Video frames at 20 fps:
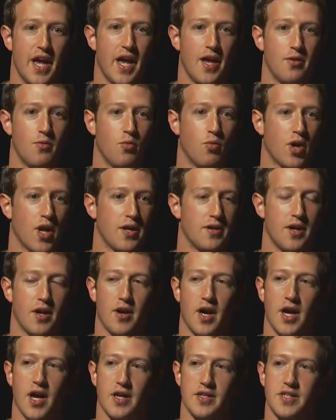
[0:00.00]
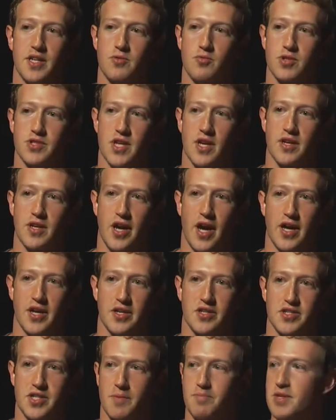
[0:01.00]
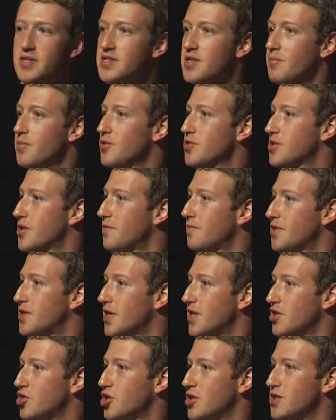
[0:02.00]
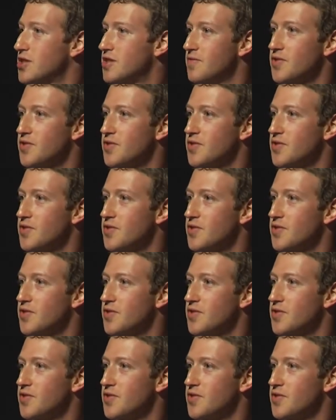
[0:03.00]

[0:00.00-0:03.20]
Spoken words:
and what I did was I accepted some of those invitations,